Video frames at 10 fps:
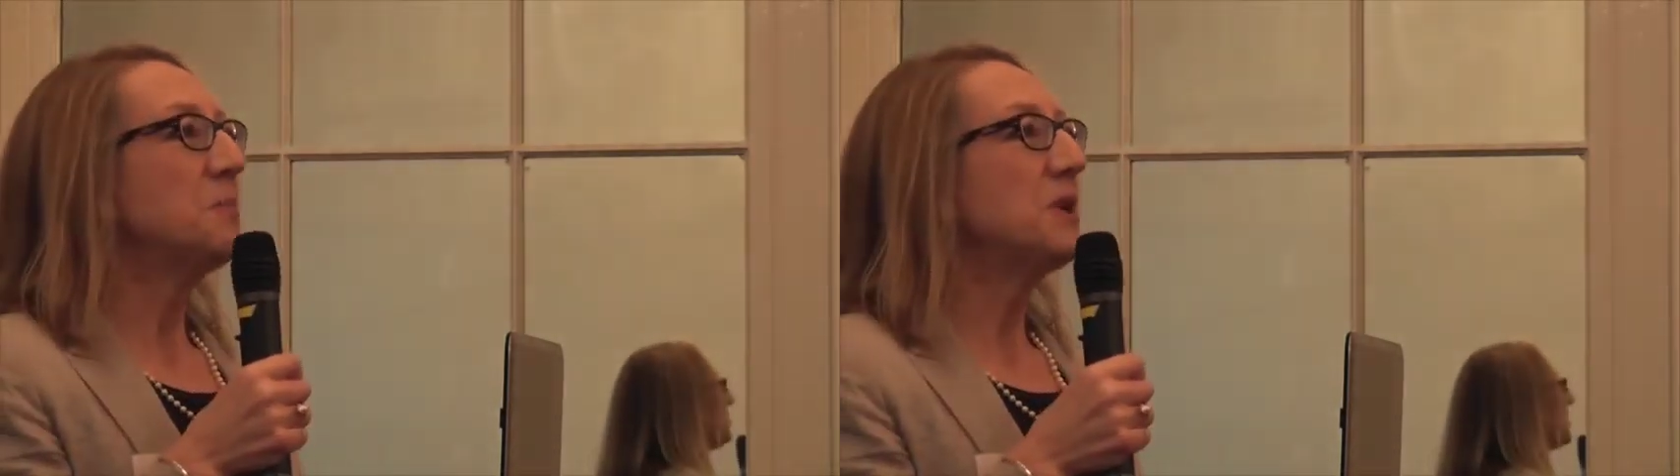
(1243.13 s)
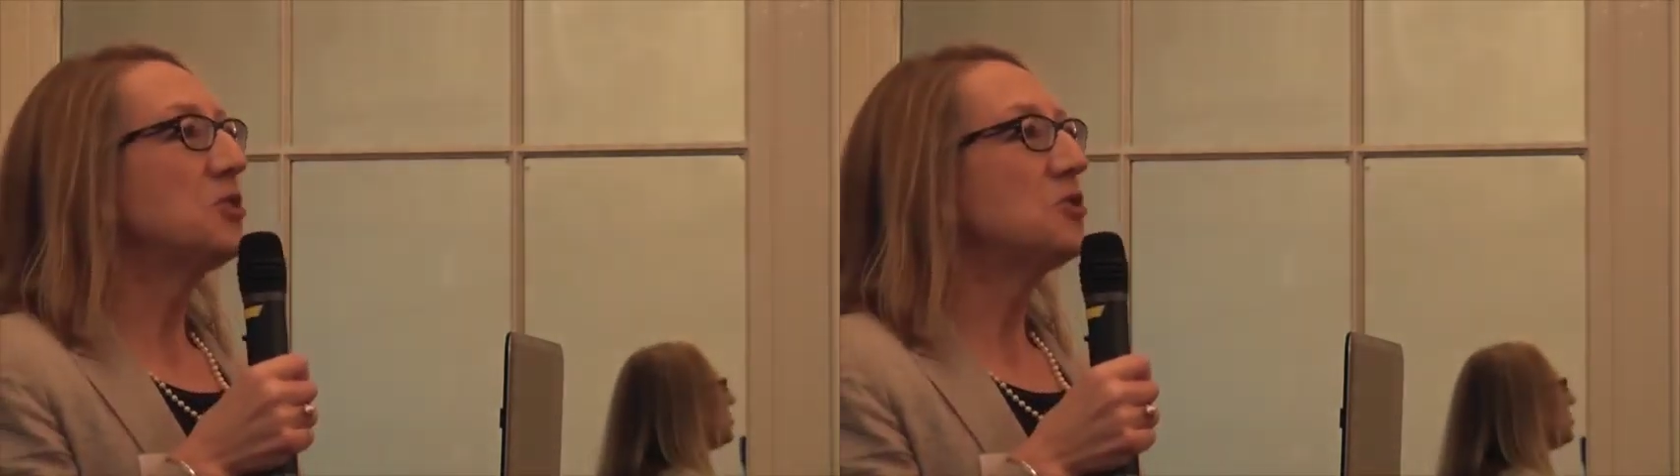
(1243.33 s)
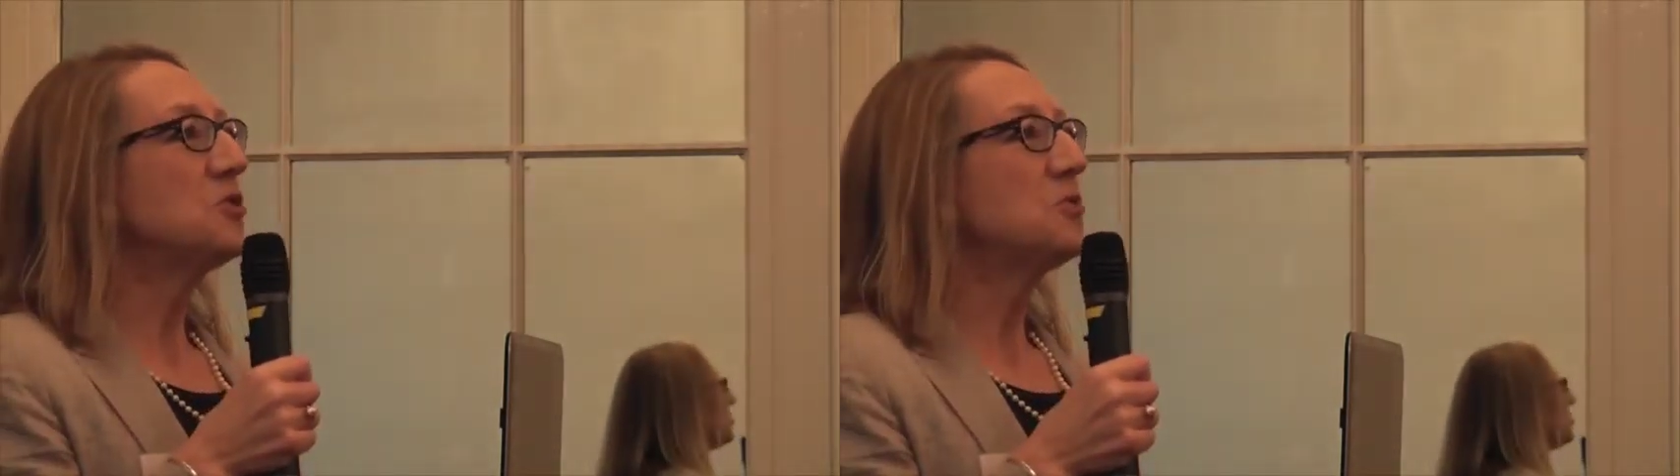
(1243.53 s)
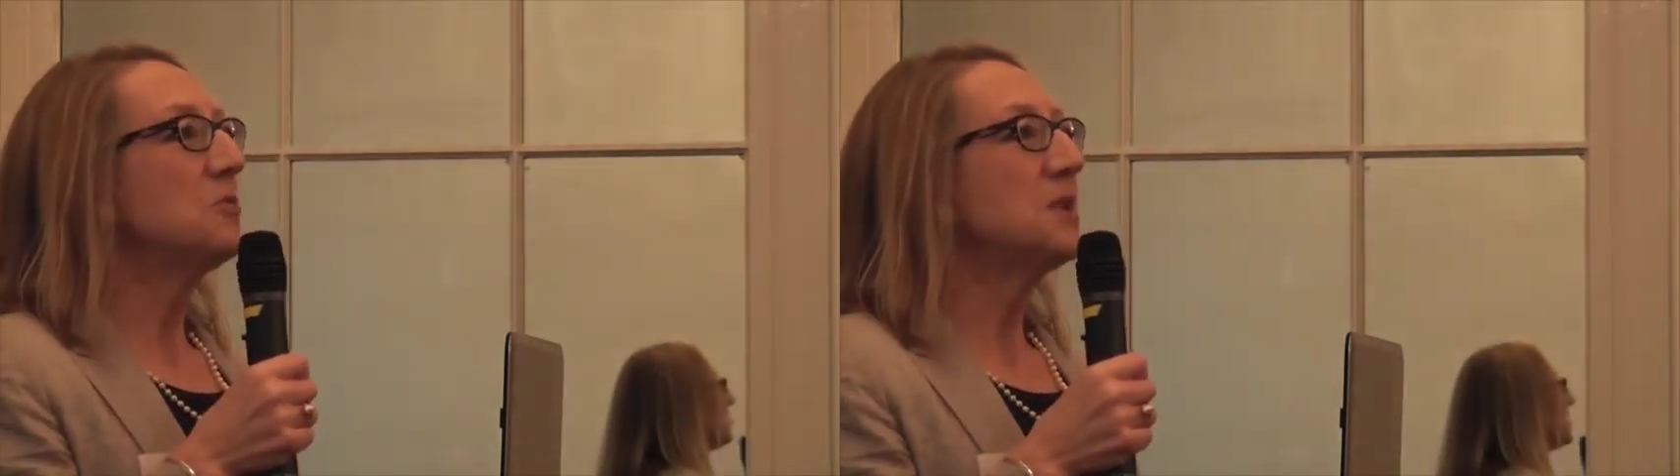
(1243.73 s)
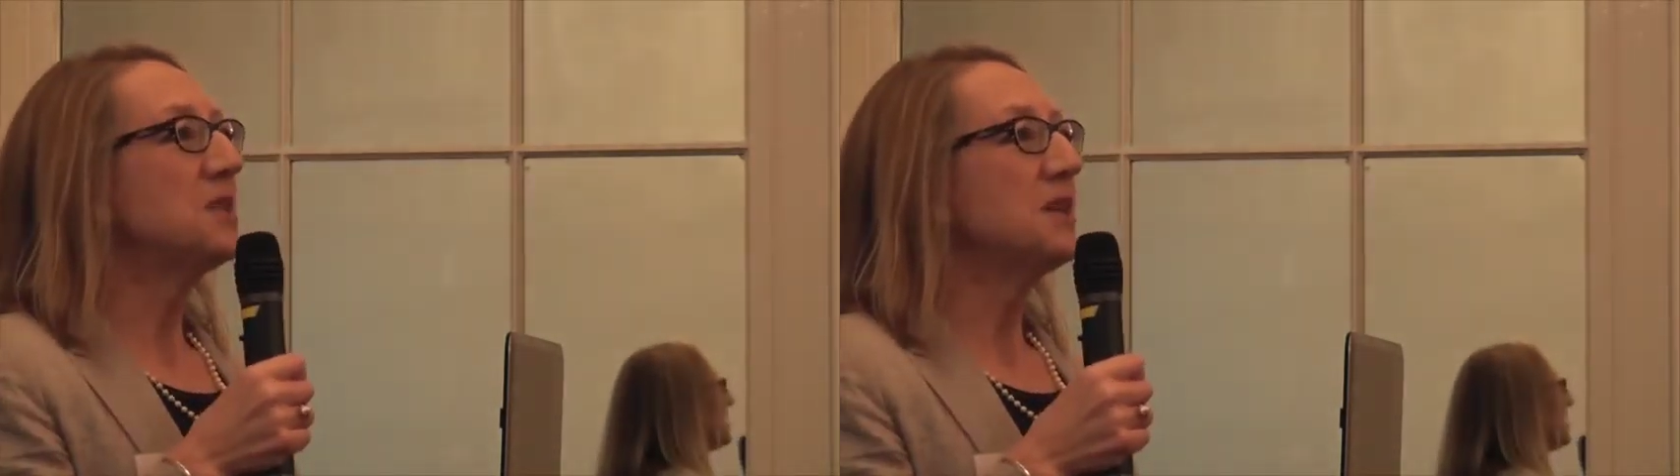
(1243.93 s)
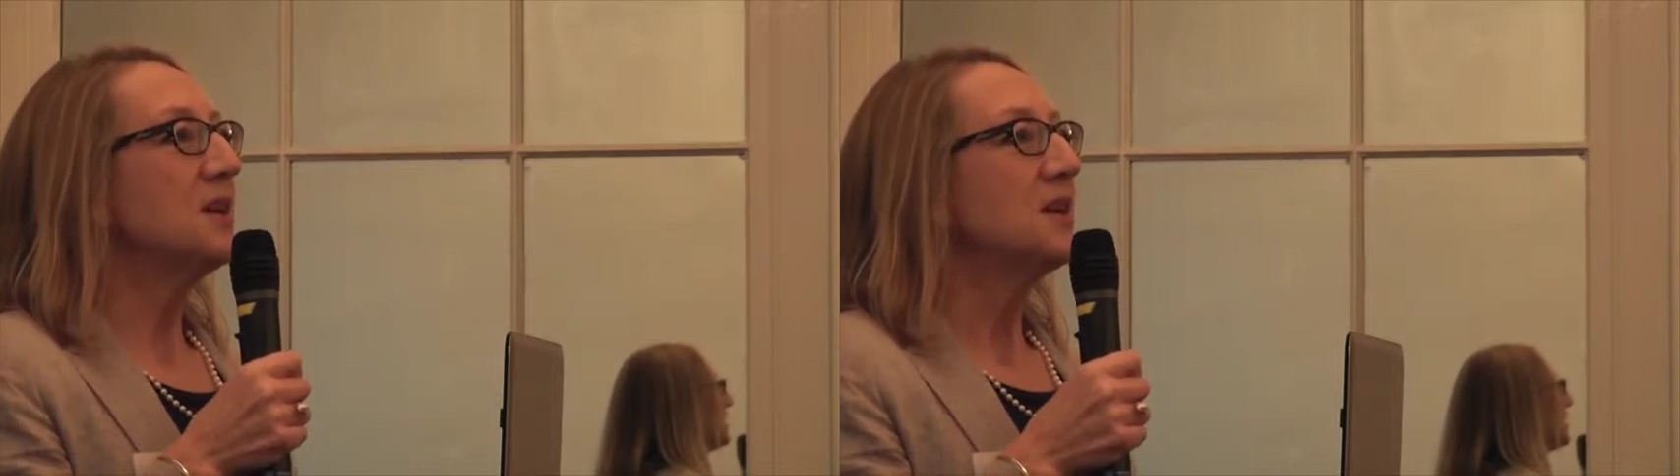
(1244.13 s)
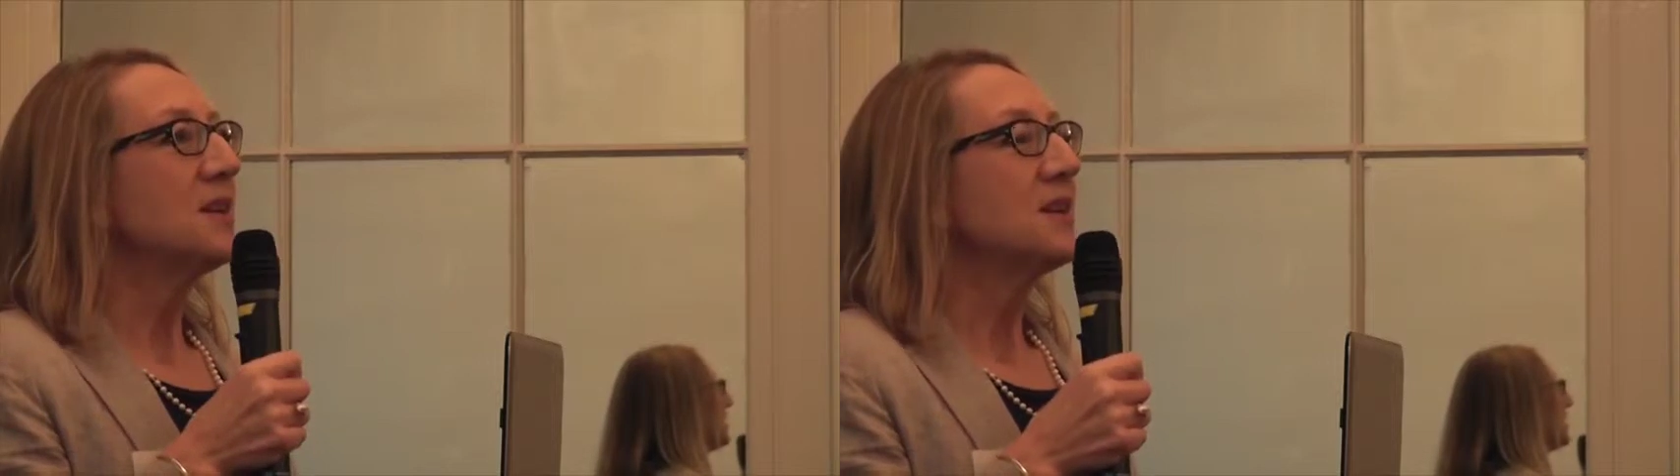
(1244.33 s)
been mentioned already.